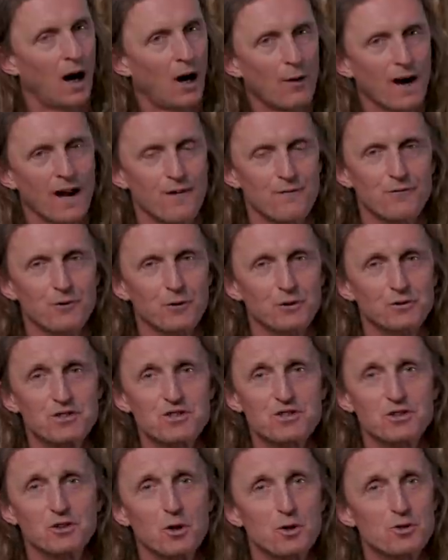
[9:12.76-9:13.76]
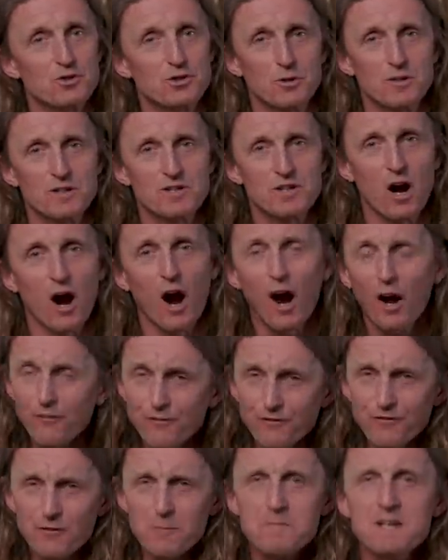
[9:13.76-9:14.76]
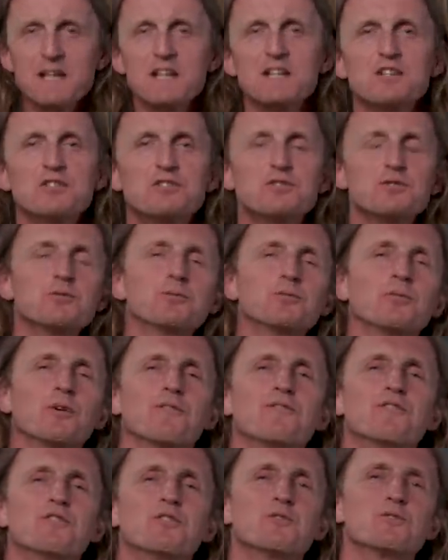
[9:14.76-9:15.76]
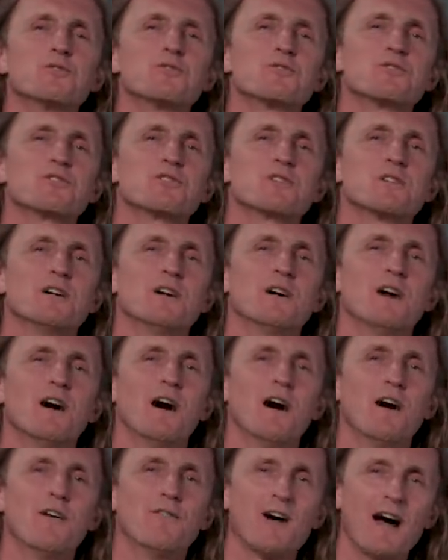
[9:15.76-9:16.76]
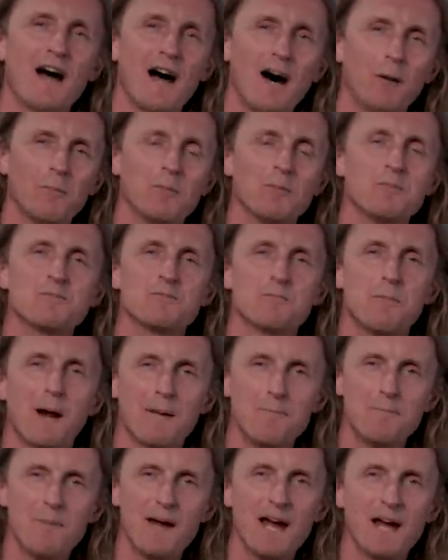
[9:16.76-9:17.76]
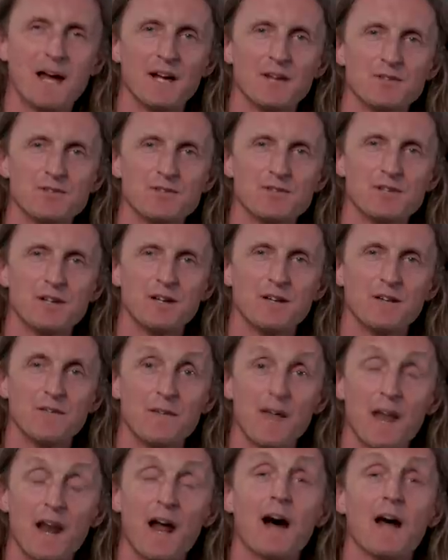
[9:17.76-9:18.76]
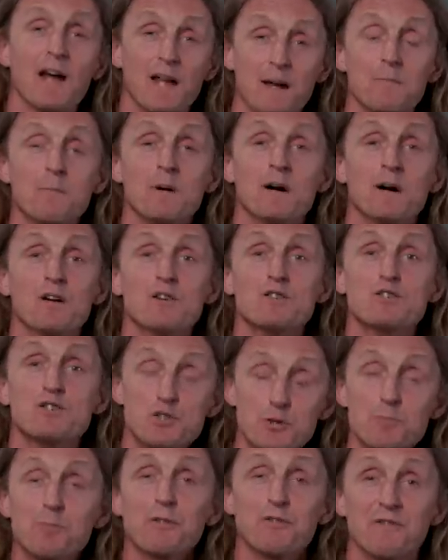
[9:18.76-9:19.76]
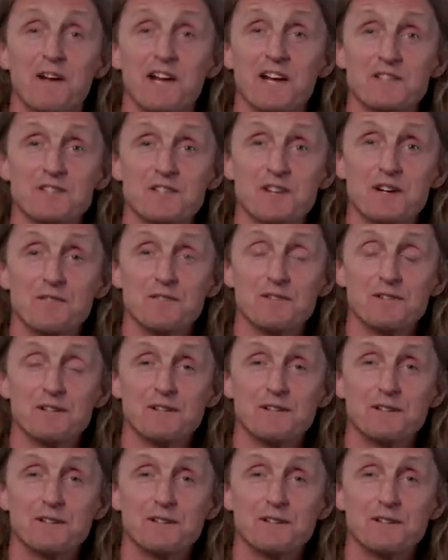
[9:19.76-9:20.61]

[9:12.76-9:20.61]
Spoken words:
All right, full disclosure, it's hard for me to do reviews of albums by bands that I am super fans of,